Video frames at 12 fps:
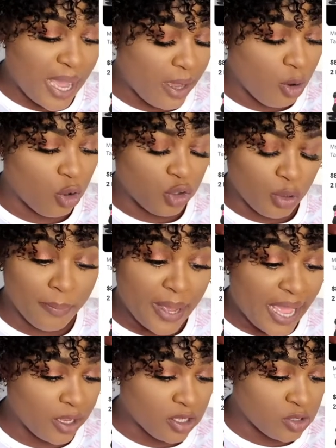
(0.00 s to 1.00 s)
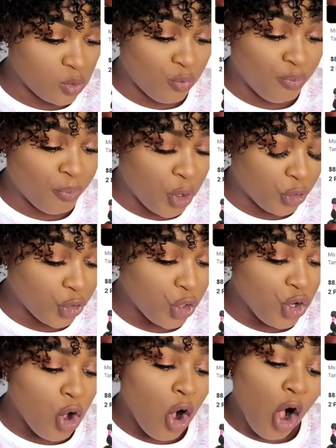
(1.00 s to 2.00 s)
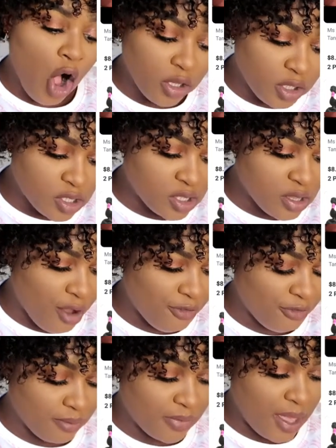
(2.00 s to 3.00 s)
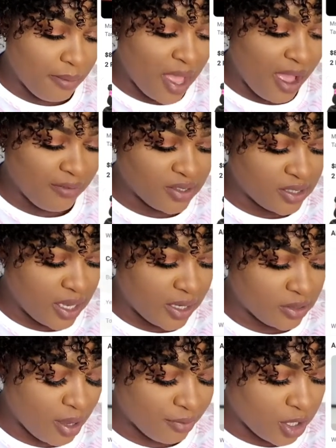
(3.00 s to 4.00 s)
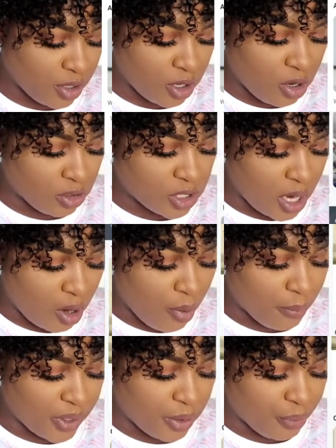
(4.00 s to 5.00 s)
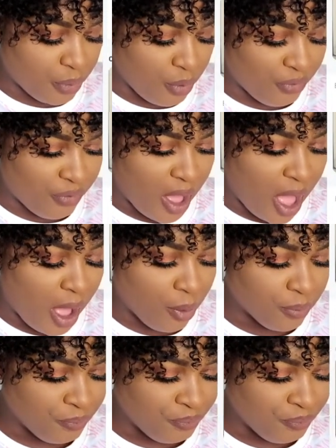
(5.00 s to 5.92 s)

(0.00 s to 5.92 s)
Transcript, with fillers: but other buyers who bought other stuff from them have said. So I'm gonna go to a company profile,